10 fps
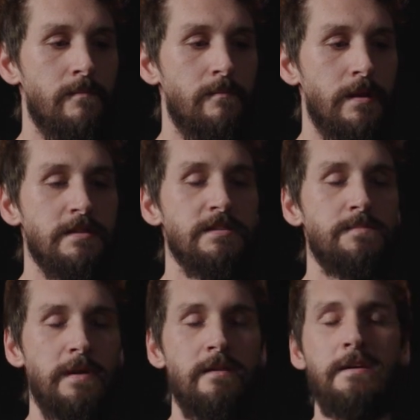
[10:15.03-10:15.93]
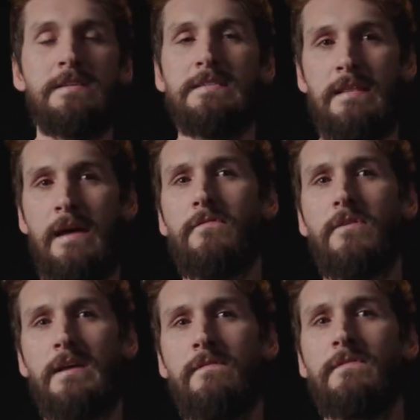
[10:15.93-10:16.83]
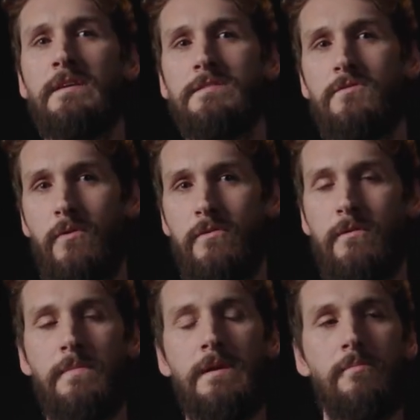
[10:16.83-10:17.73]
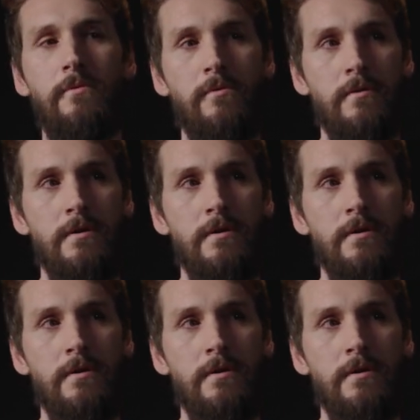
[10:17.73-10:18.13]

experiencing that forgiveness through other people.